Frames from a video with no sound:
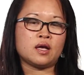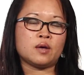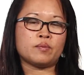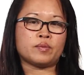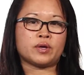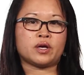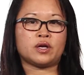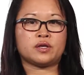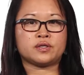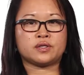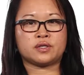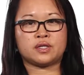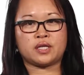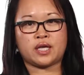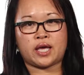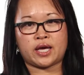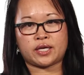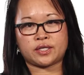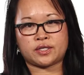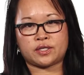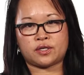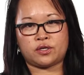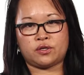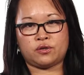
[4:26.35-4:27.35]
but also the
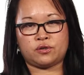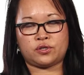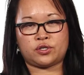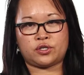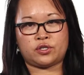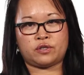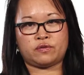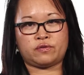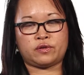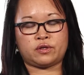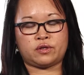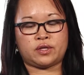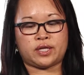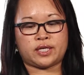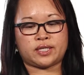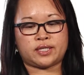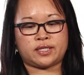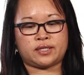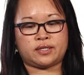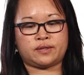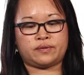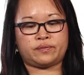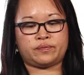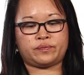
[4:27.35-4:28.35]
execution of your
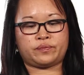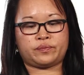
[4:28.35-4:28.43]
lesson.